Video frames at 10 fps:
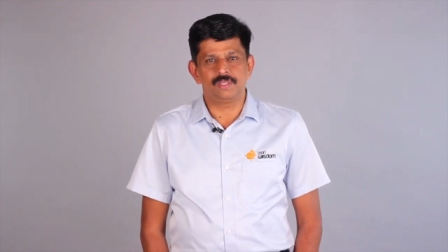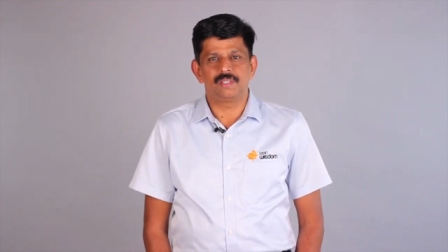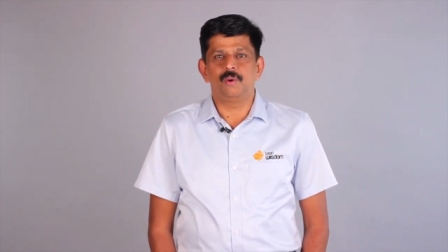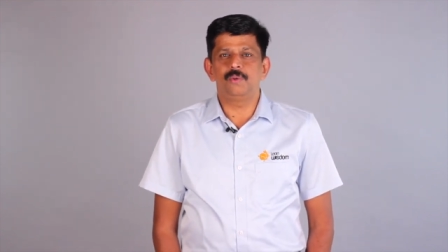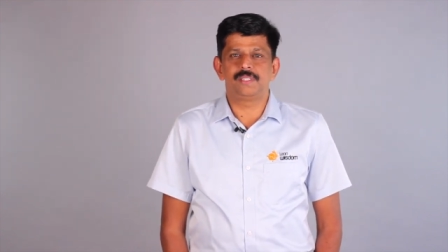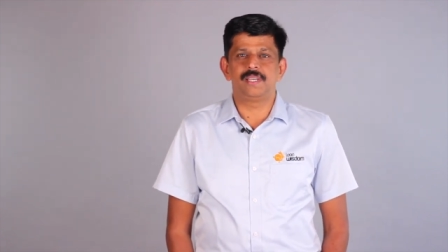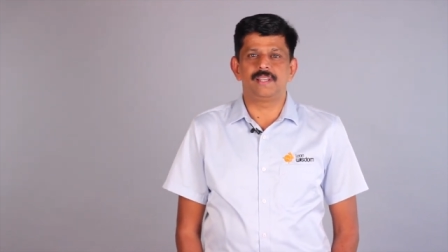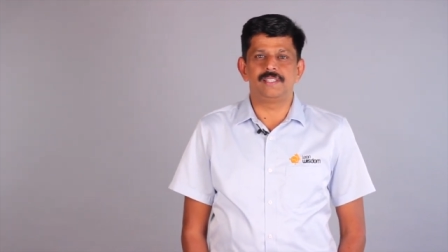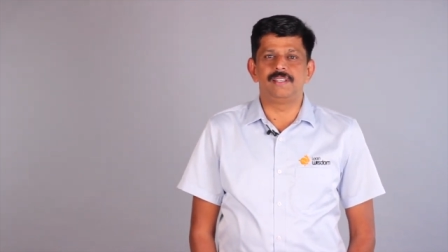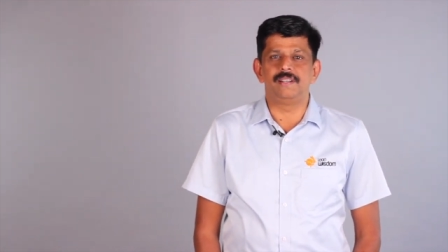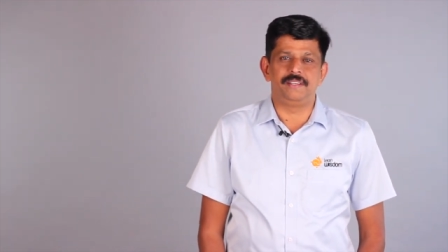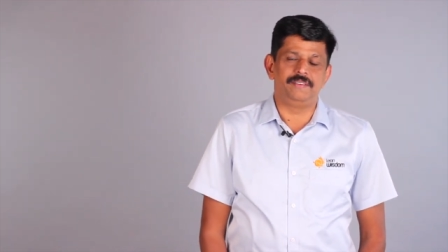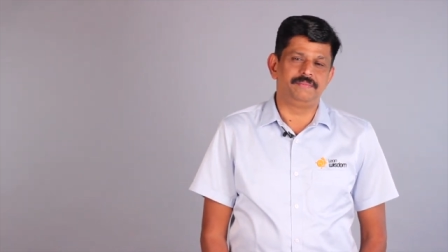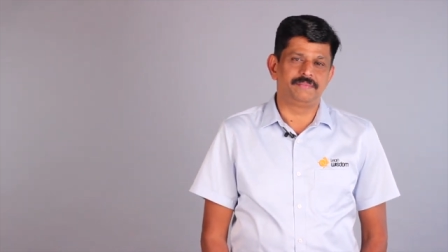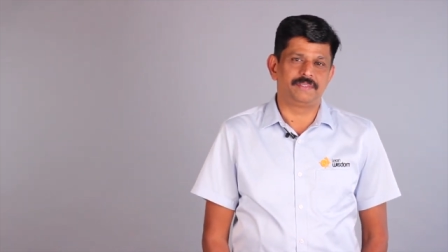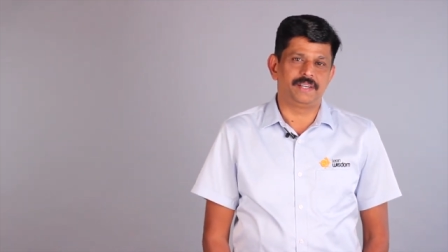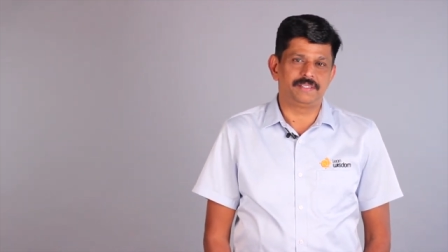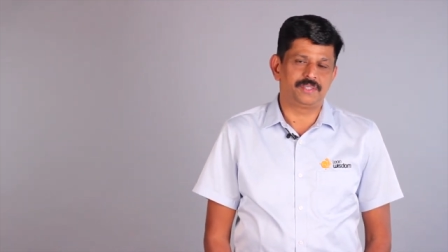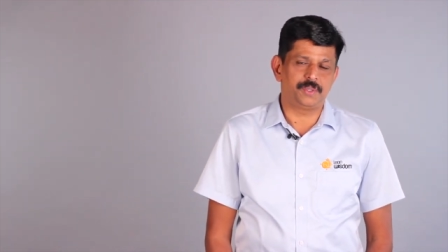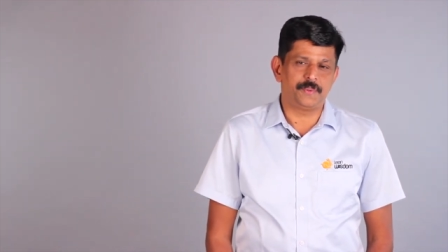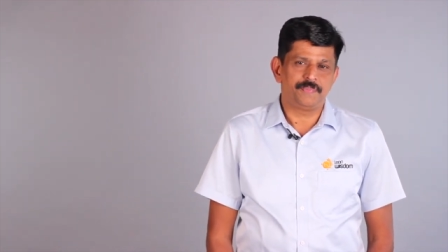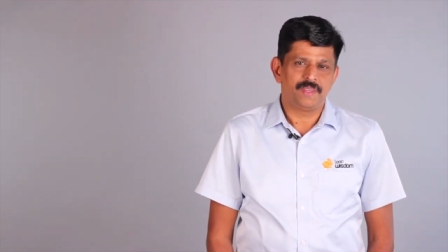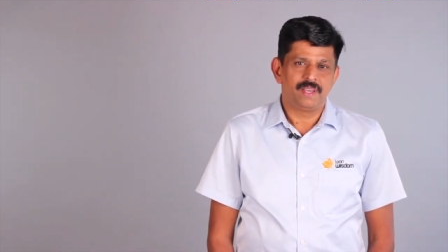How is their agility, right? So